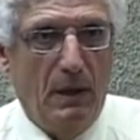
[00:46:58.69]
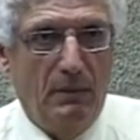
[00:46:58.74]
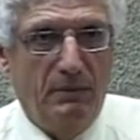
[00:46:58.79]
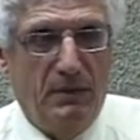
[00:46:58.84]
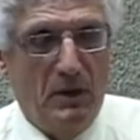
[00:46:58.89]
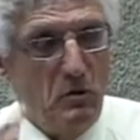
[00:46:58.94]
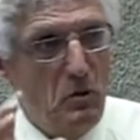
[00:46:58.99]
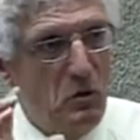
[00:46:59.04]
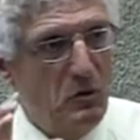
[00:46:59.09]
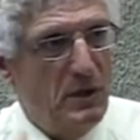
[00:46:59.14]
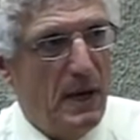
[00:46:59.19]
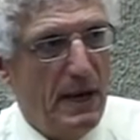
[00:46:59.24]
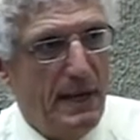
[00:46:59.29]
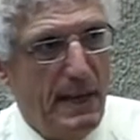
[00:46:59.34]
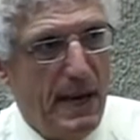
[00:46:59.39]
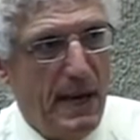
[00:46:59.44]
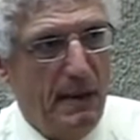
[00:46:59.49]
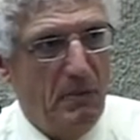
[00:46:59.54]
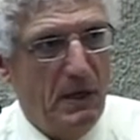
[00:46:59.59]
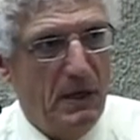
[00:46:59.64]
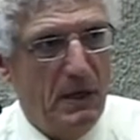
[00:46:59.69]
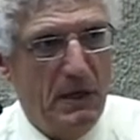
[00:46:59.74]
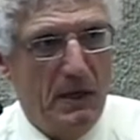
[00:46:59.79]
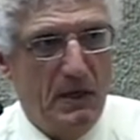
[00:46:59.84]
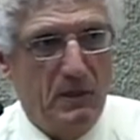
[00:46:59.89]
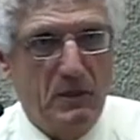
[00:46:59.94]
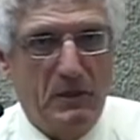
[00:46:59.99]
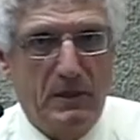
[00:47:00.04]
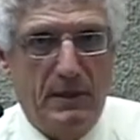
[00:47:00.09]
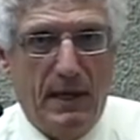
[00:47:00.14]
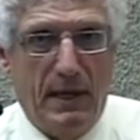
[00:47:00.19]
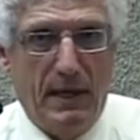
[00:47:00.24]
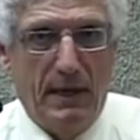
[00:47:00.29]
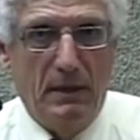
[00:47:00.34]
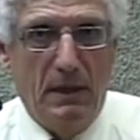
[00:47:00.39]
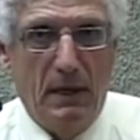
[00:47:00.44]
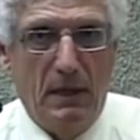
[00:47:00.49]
the new dynamic is that